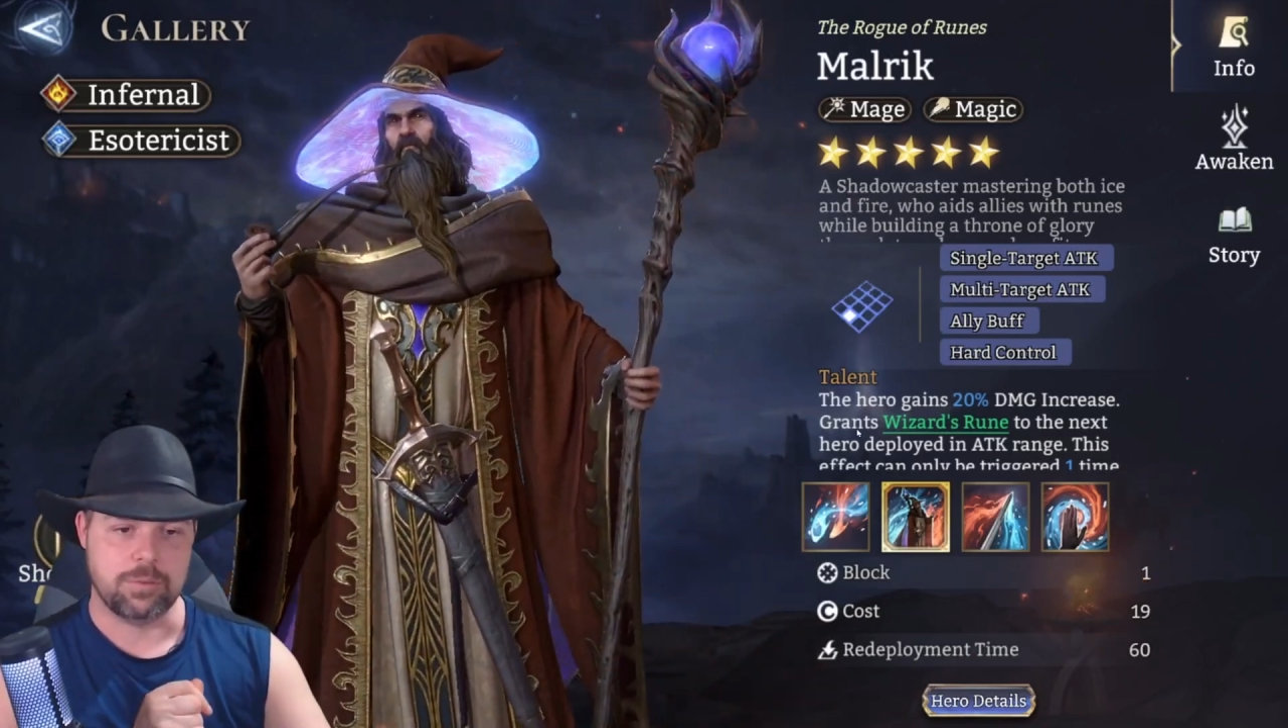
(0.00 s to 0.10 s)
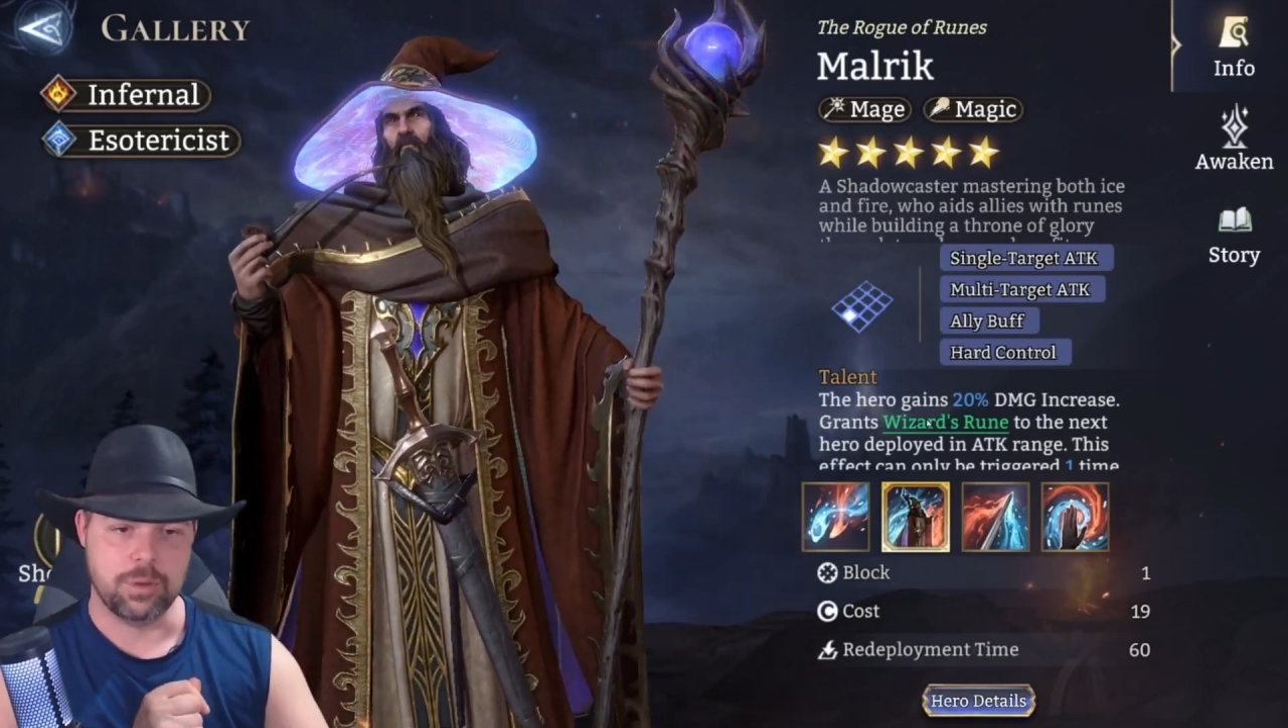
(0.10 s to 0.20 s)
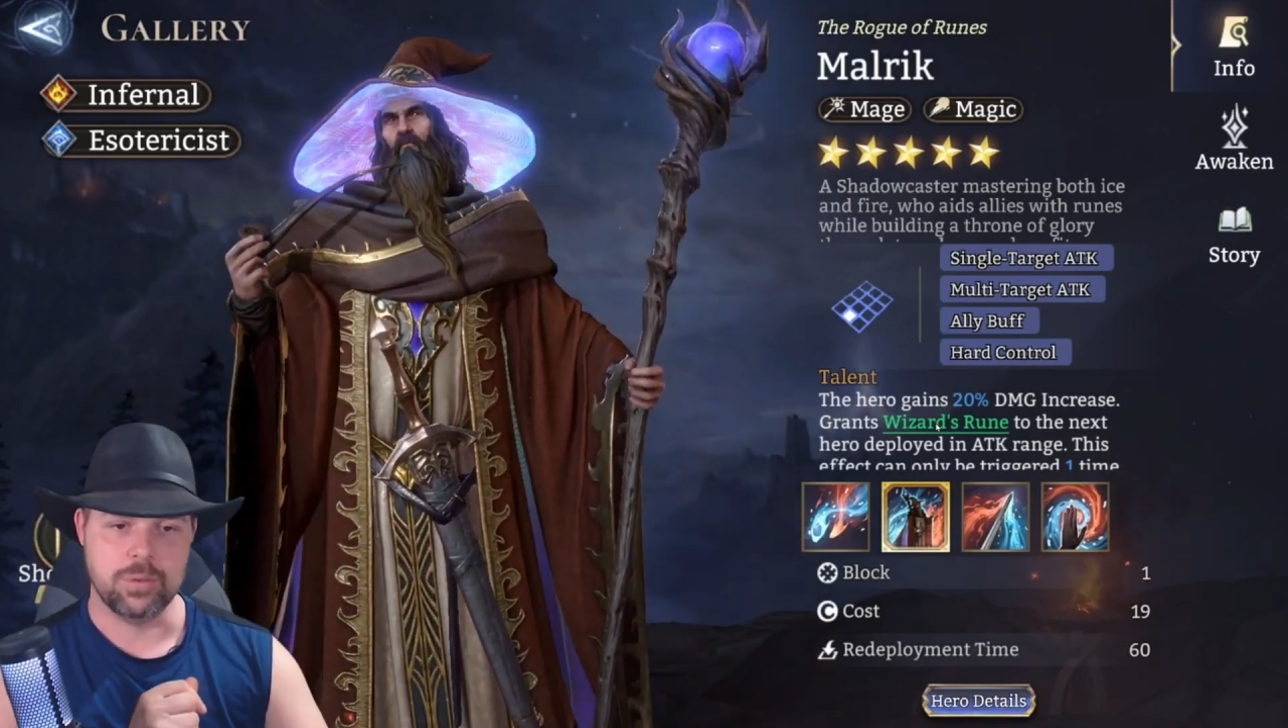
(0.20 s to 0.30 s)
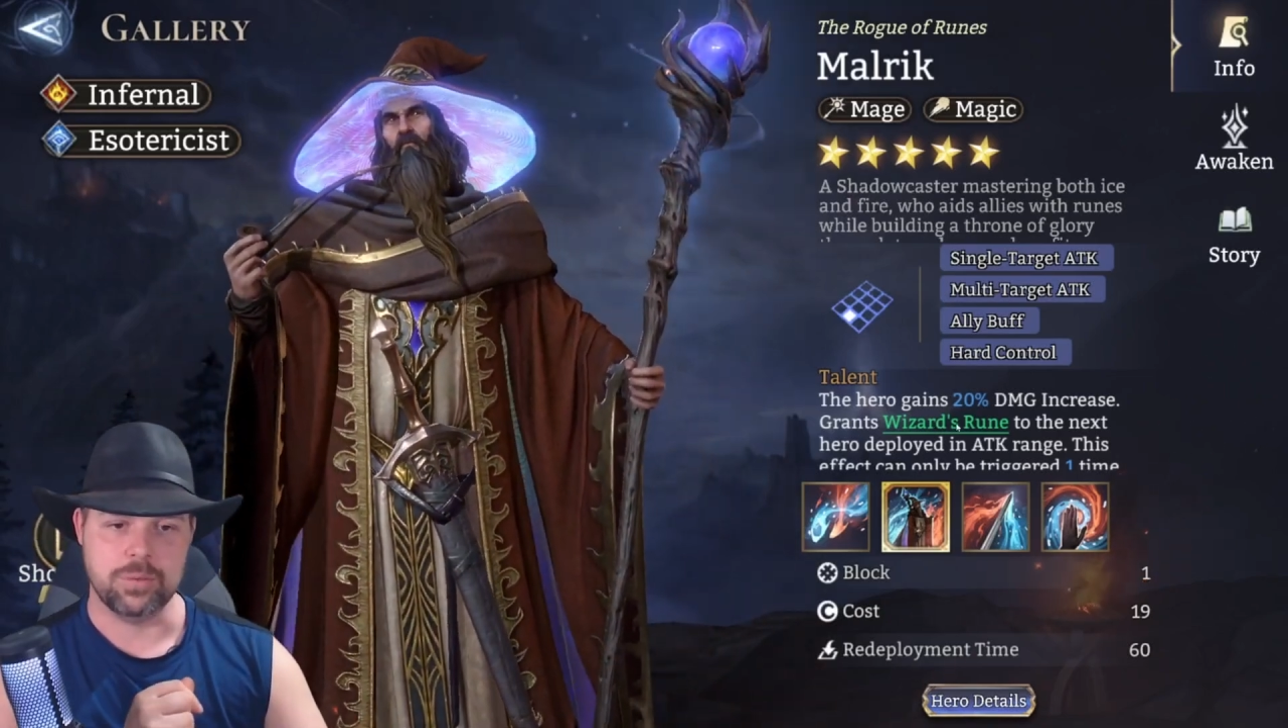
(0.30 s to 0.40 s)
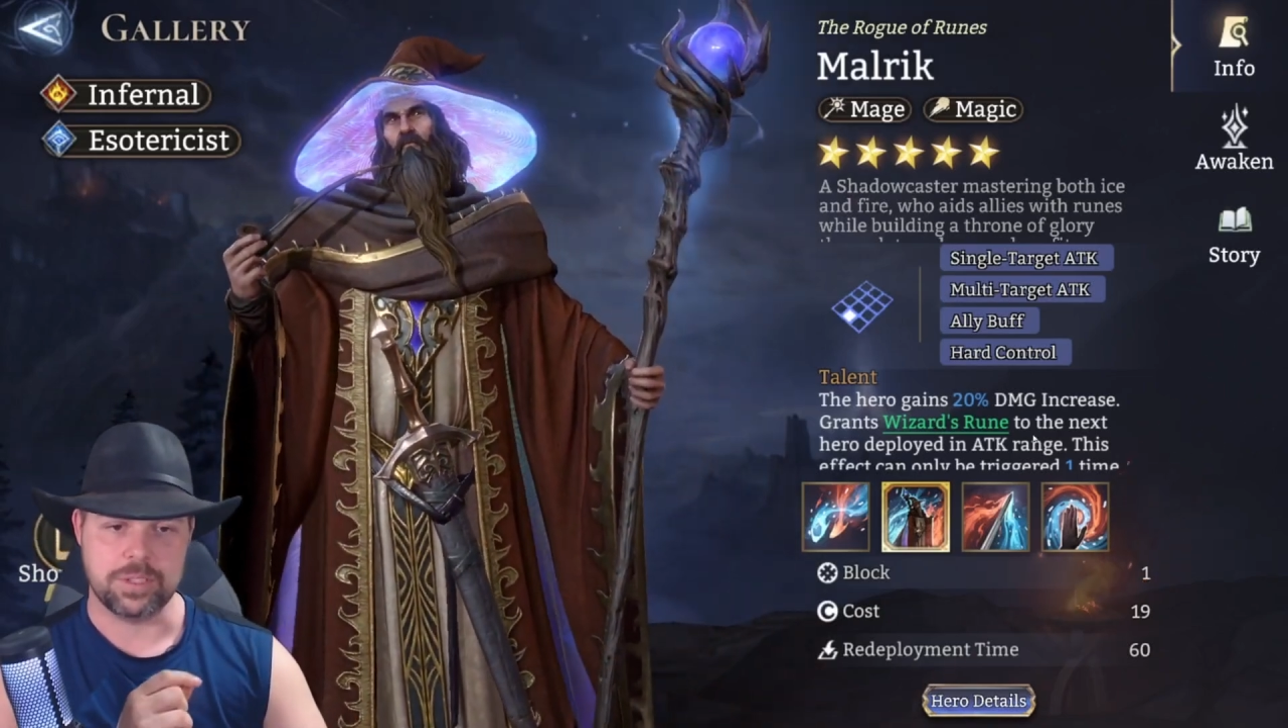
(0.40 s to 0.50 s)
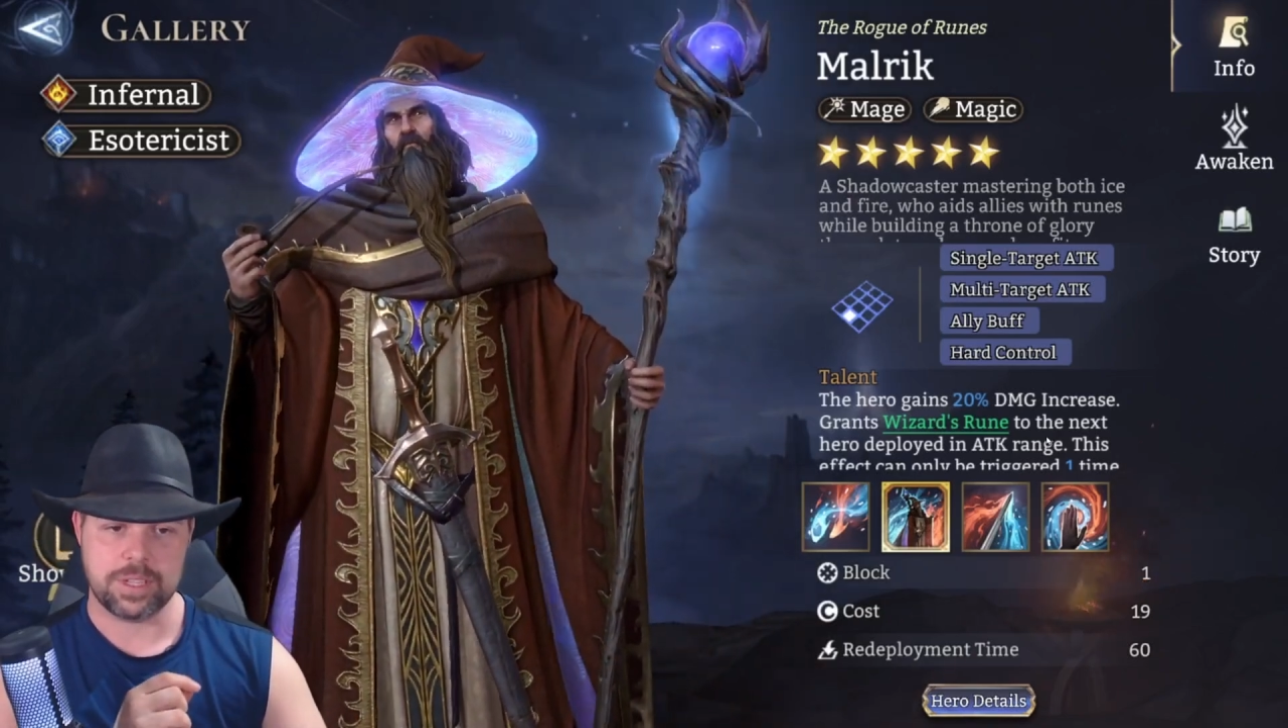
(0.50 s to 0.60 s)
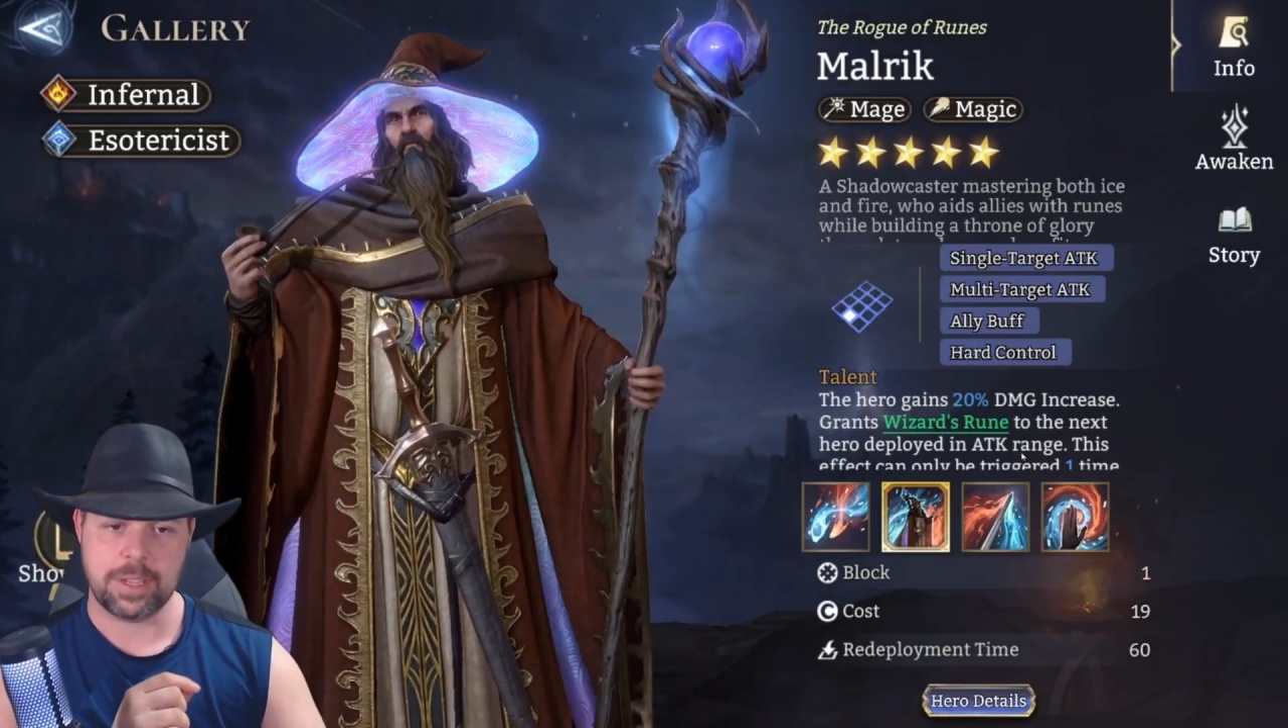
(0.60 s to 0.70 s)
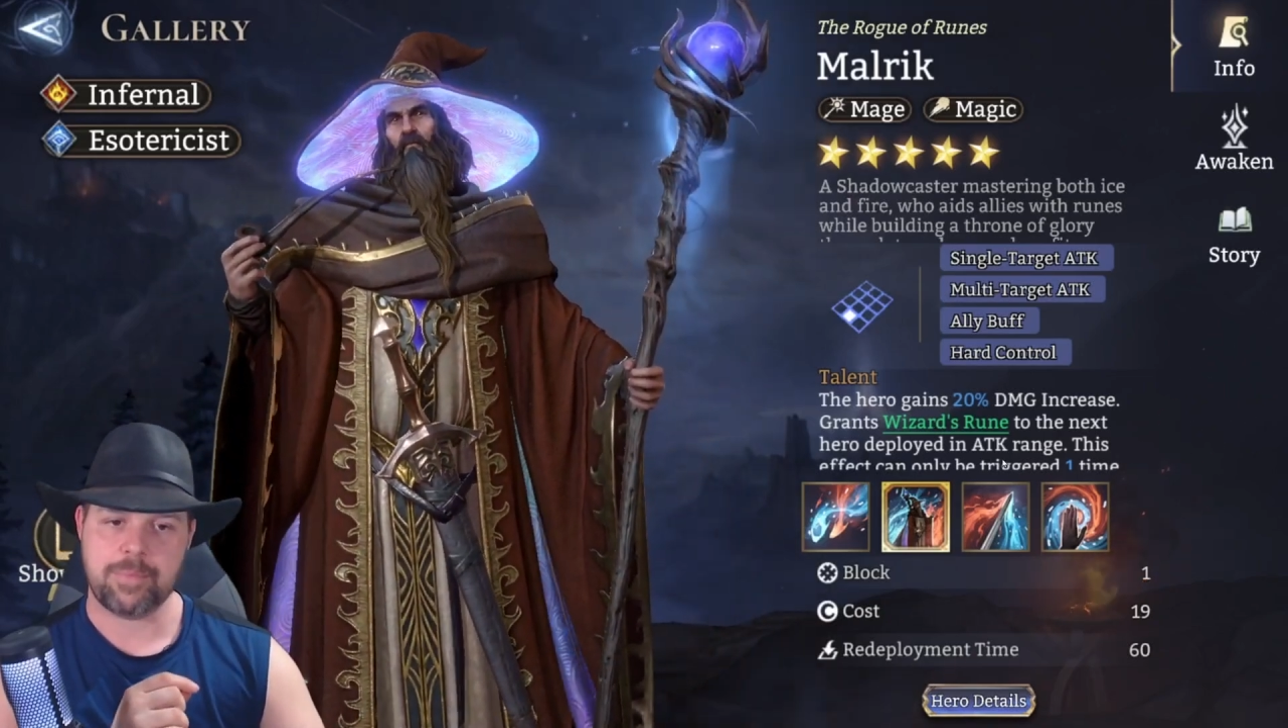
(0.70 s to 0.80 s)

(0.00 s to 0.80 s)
Runes.